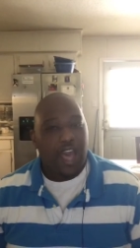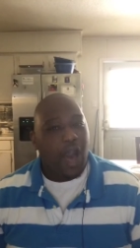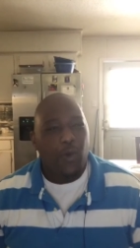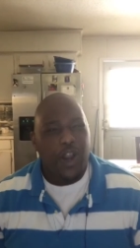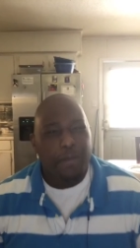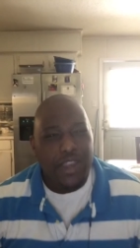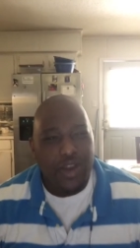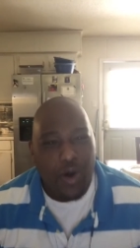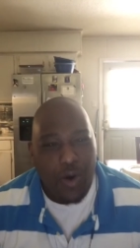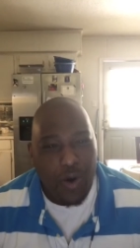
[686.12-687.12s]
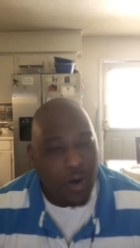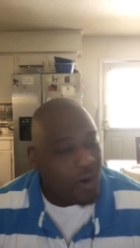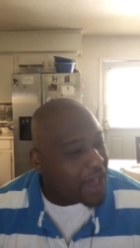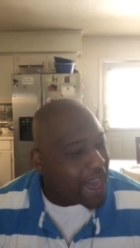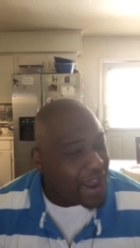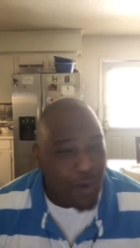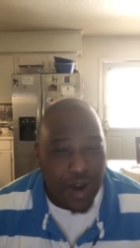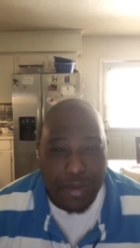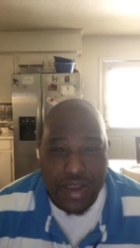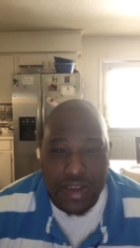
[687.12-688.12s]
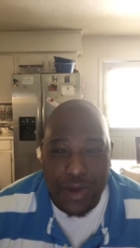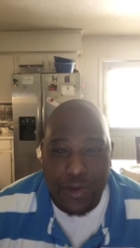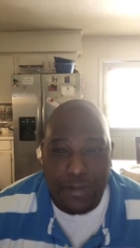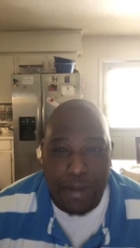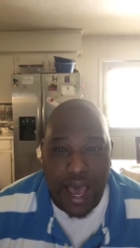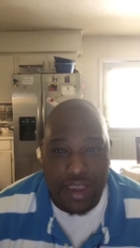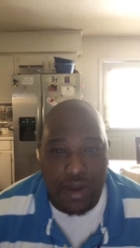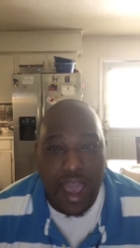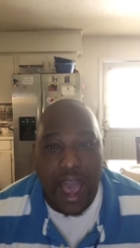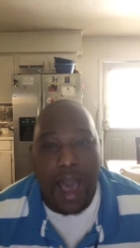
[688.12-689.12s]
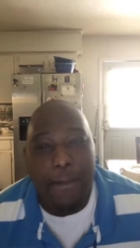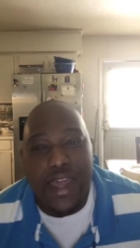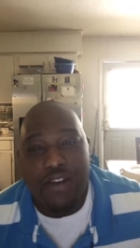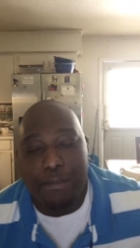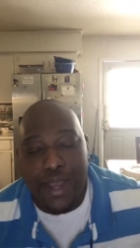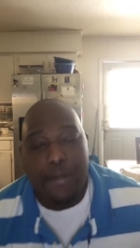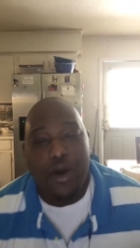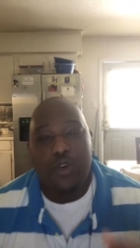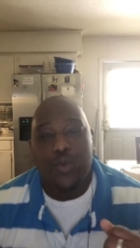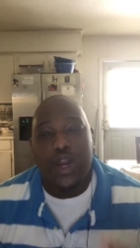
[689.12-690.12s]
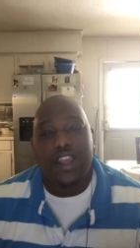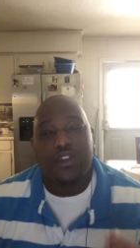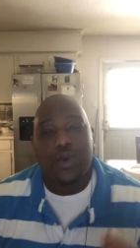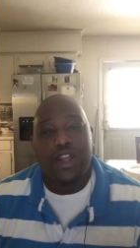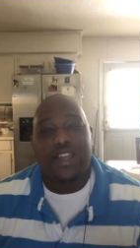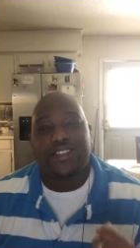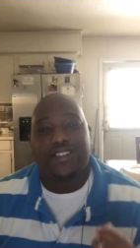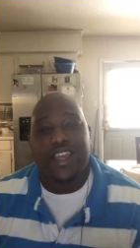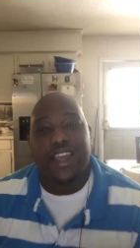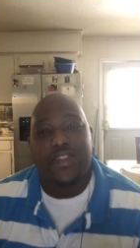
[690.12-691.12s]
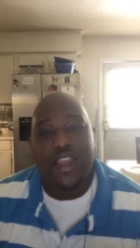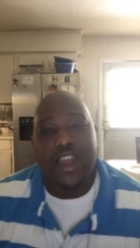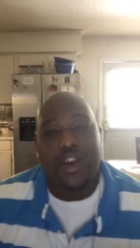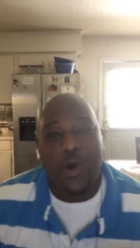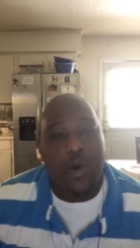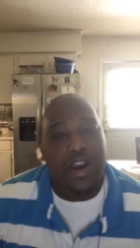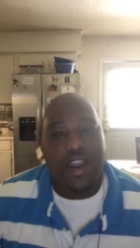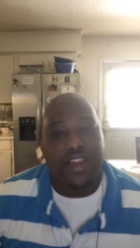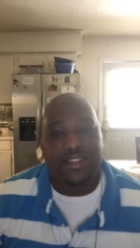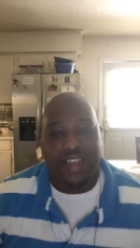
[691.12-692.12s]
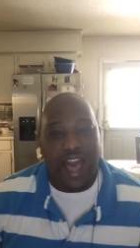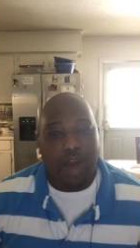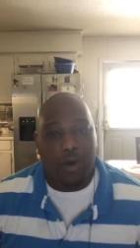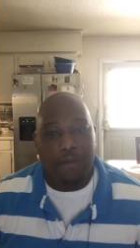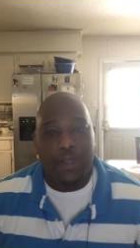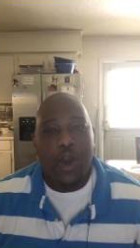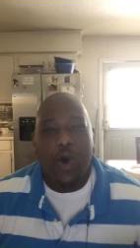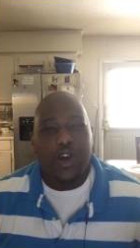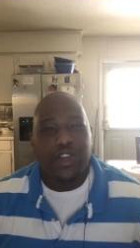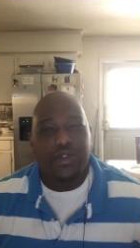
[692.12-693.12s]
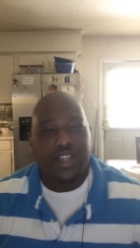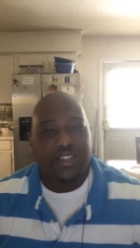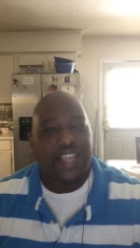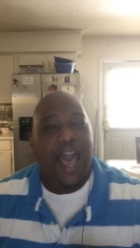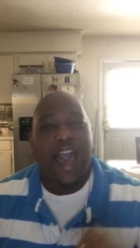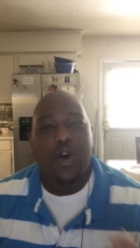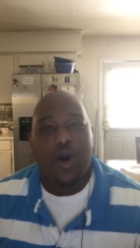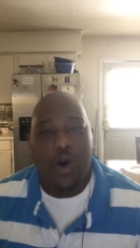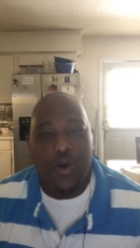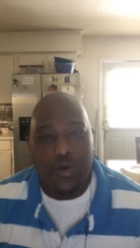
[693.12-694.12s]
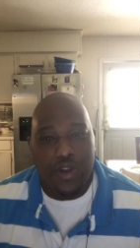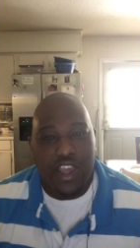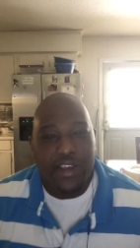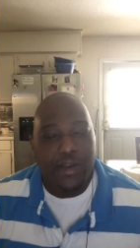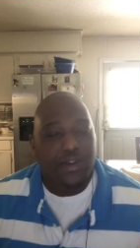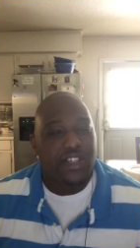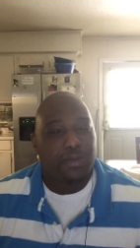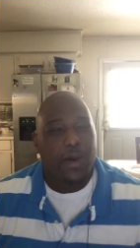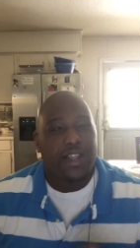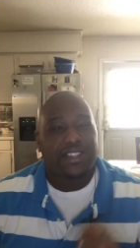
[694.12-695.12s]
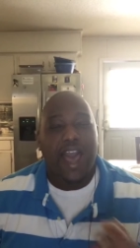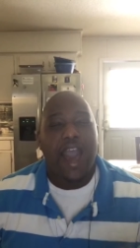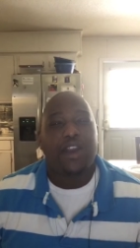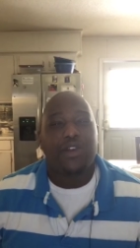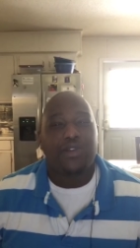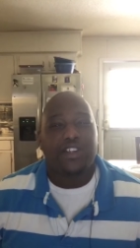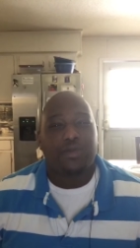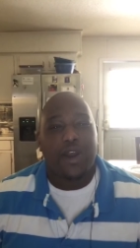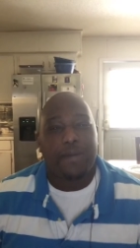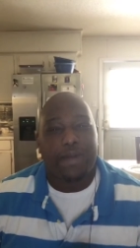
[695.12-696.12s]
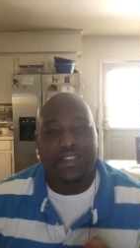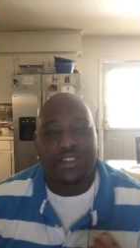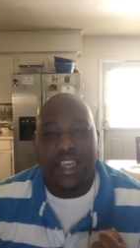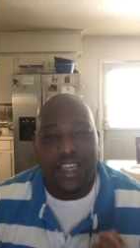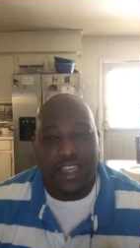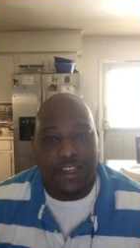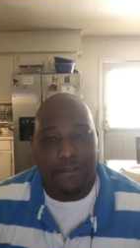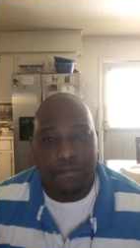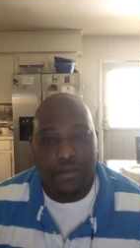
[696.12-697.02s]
I want to be your oracle. God, I want to be used by you. How many people are really, really seeking the anointing in this hour? Or you just title hungry. You just want a title. You just want to be seen.